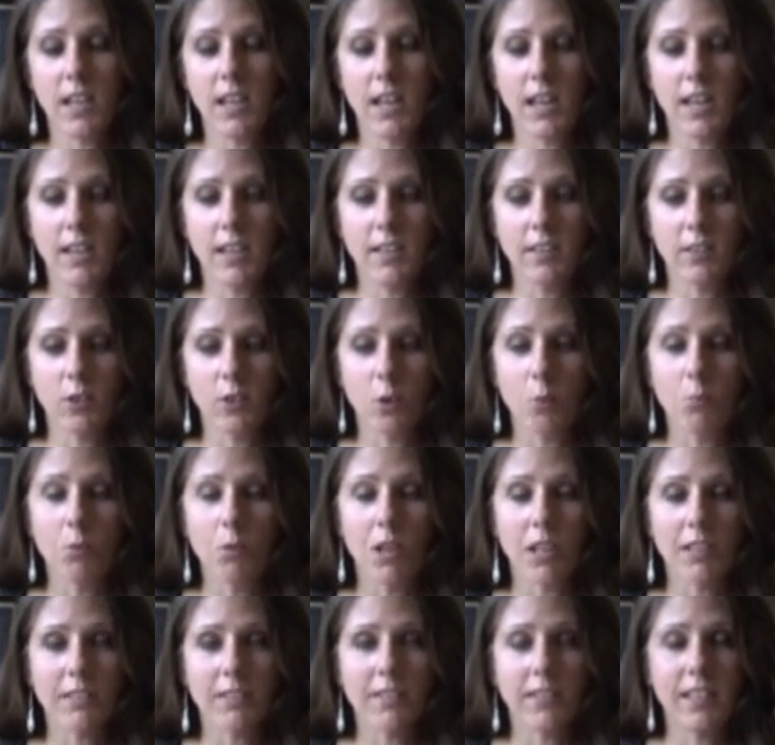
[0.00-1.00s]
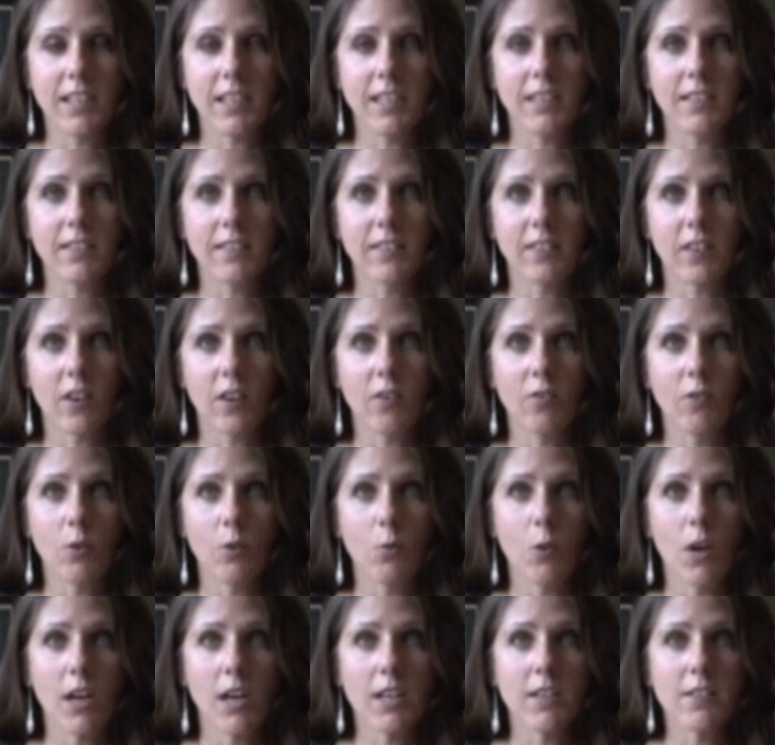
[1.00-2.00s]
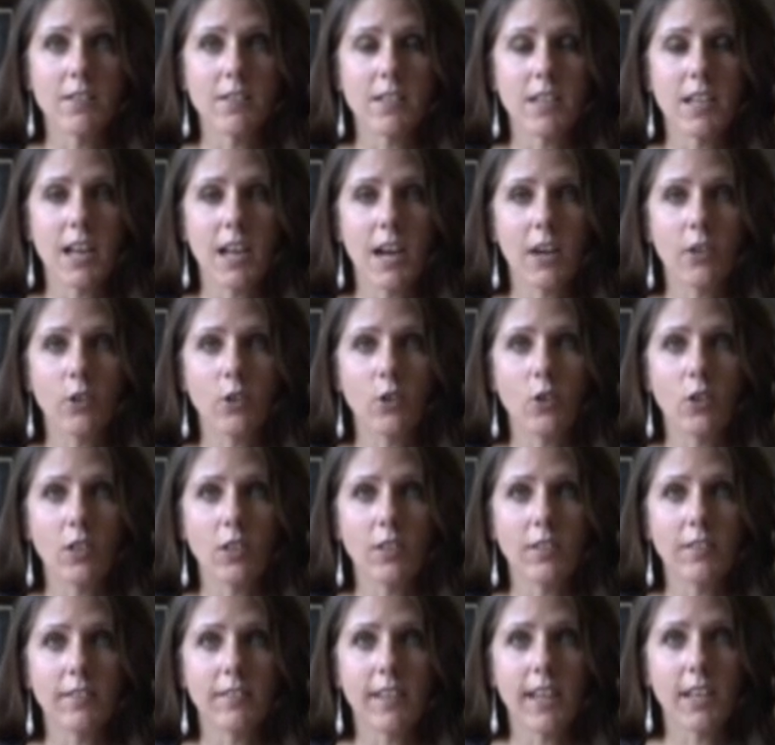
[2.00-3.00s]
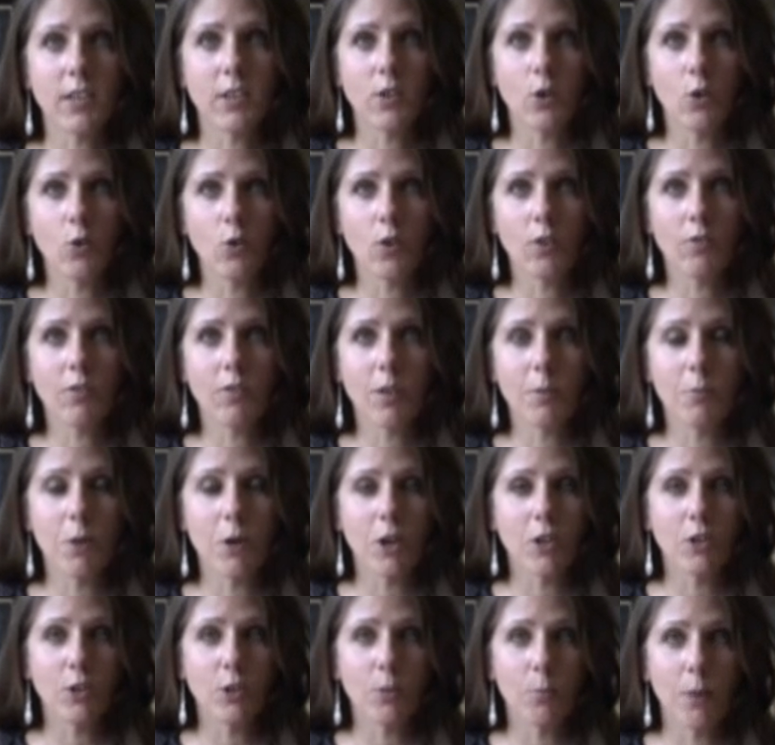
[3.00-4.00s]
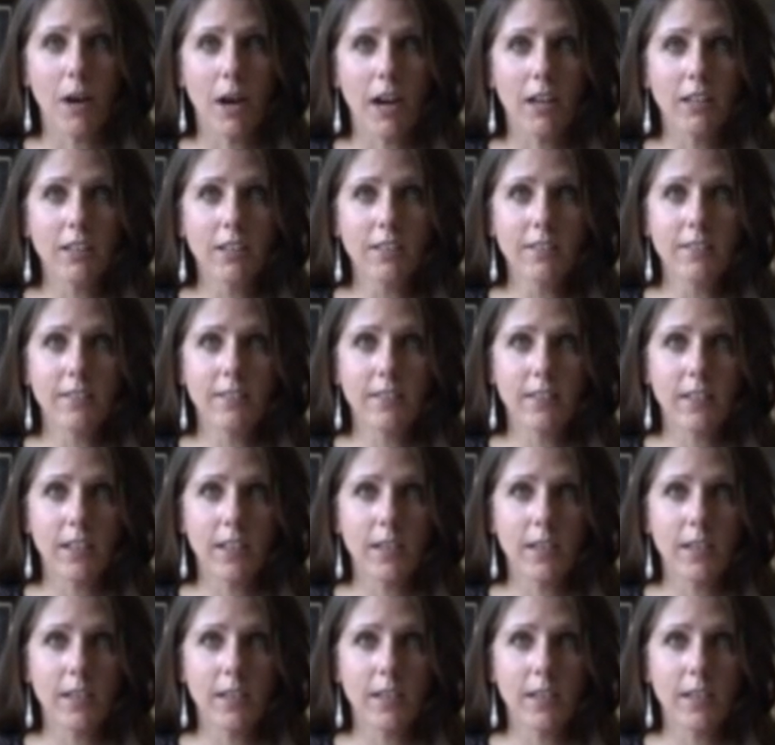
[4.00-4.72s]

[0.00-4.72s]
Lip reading: and complexities of the wines and how you can take note of them on your palates